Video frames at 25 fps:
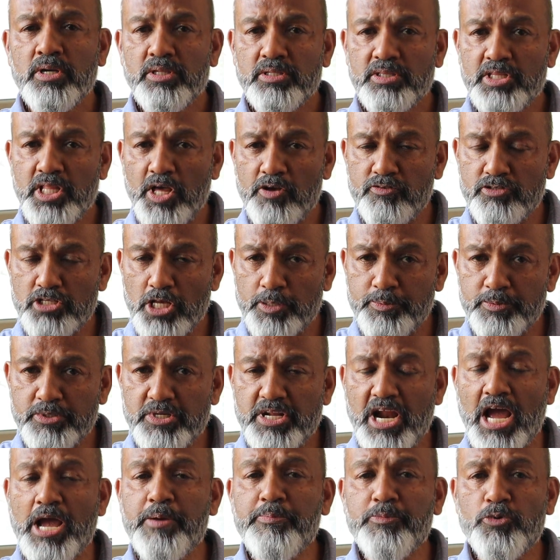They have
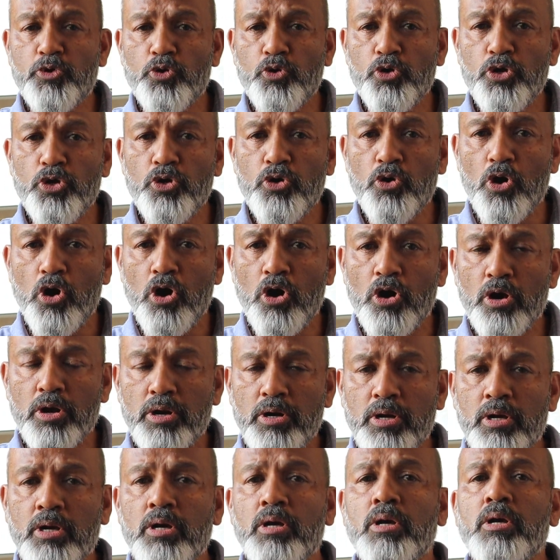subscribed to
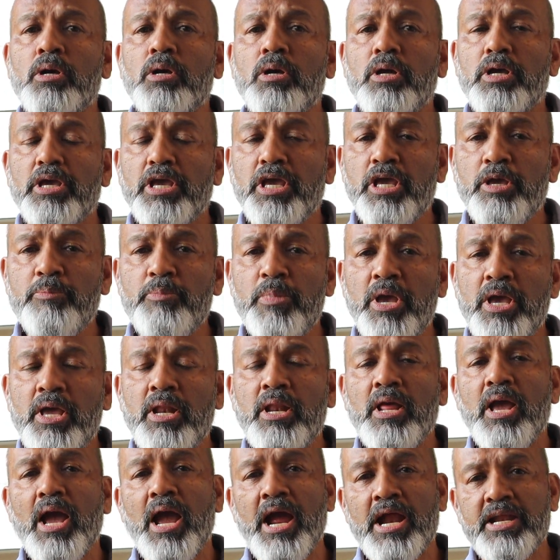your
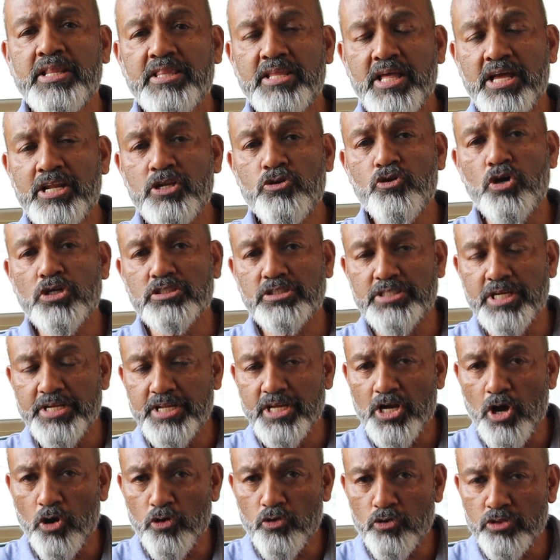email, and then you are
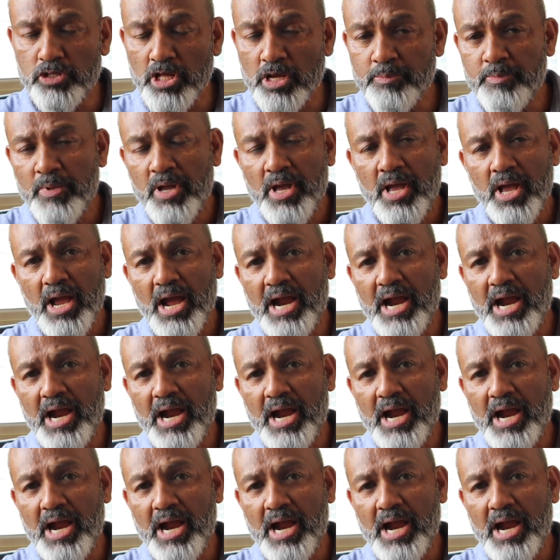sending out to them,